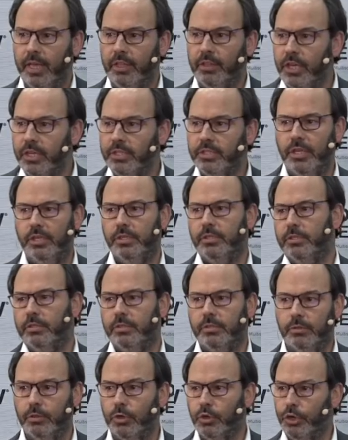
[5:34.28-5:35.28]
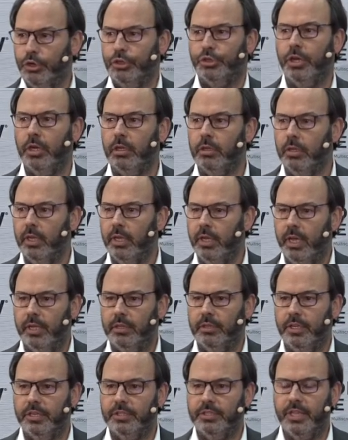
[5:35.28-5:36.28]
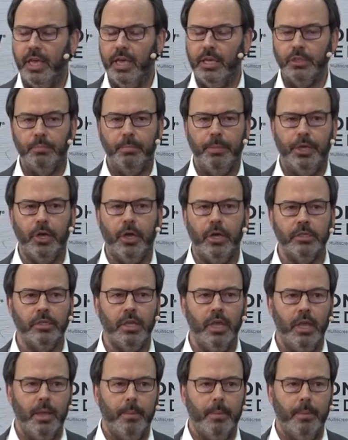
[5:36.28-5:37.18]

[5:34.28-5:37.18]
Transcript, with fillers: this is crucial at these days because